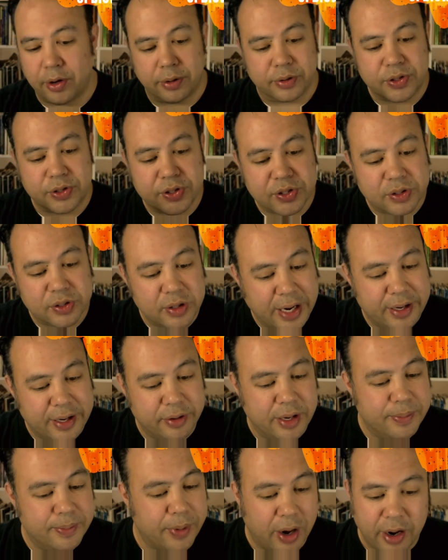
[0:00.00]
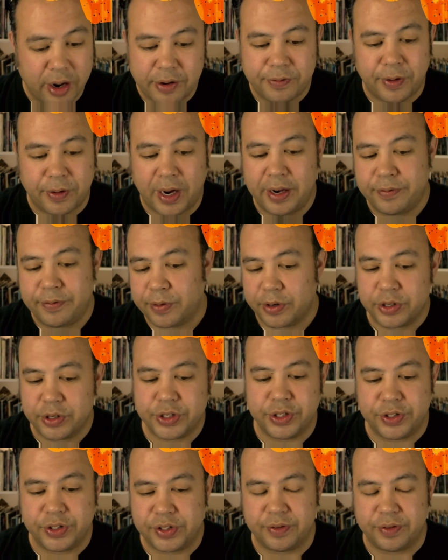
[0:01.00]
slightly modified
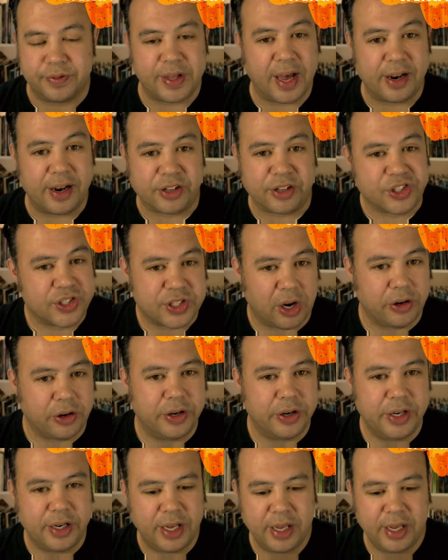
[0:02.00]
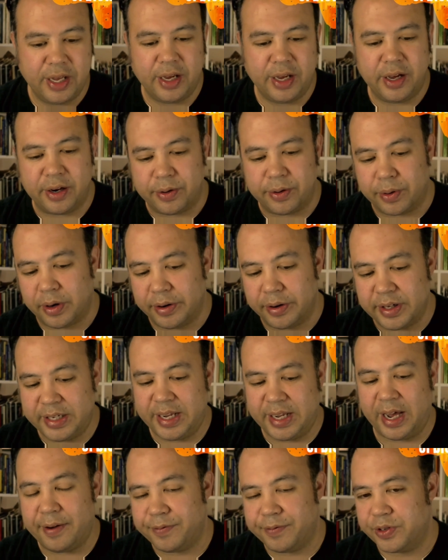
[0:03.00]
versions of that, a solid hit or a
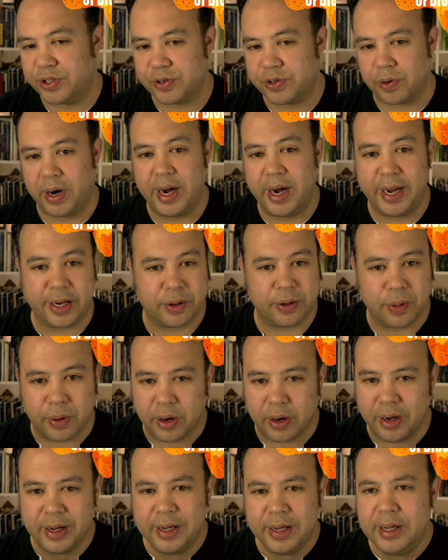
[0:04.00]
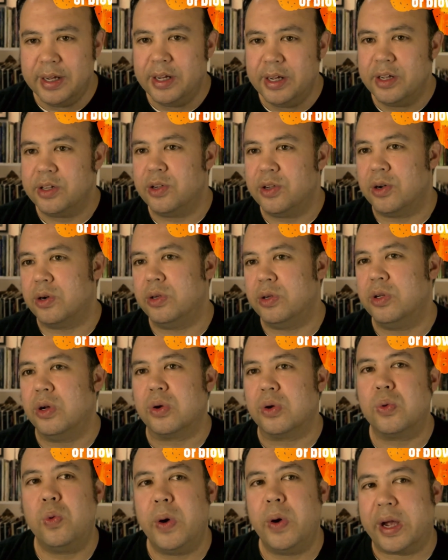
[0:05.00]
deft strike or
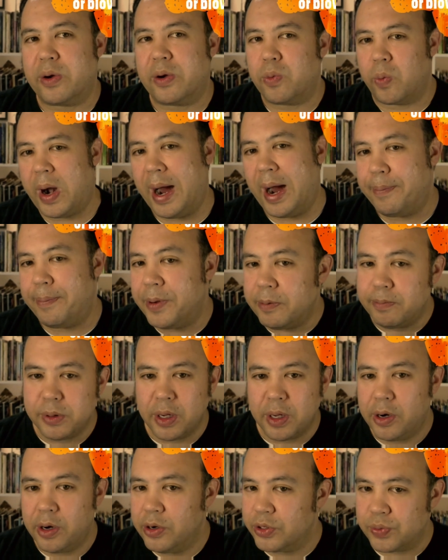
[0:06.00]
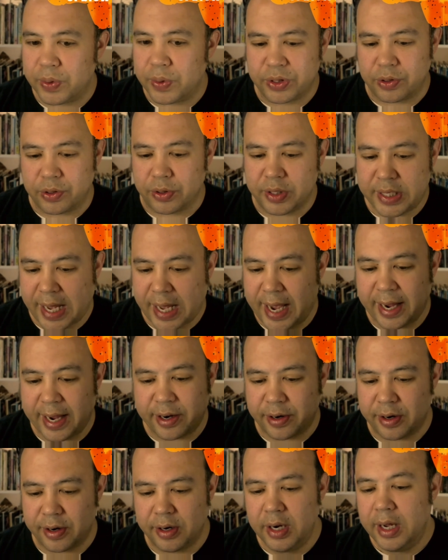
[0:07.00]
your quick rapid blows with your
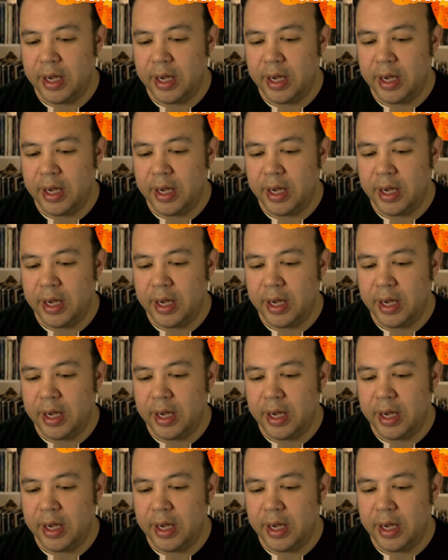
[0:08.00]
dagger,